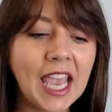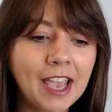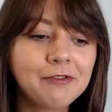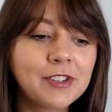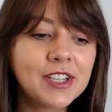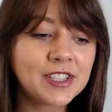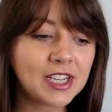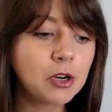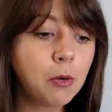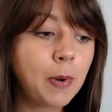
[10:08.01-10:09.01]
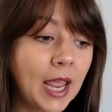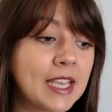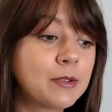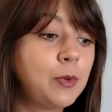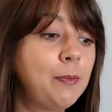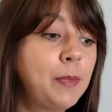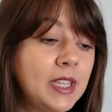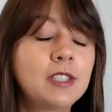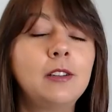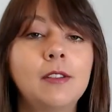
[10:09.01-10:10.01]
every single place we've
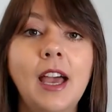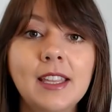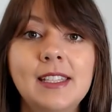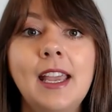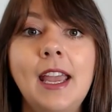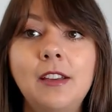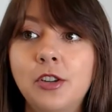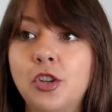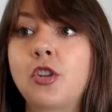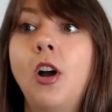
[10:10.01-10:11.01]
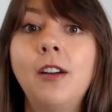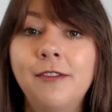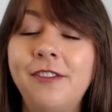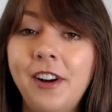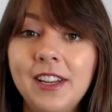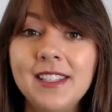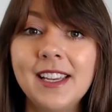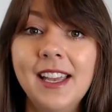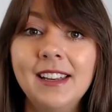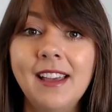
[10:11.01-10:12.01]
been to that day to try and find
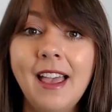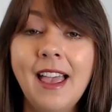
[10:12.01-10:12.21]
it.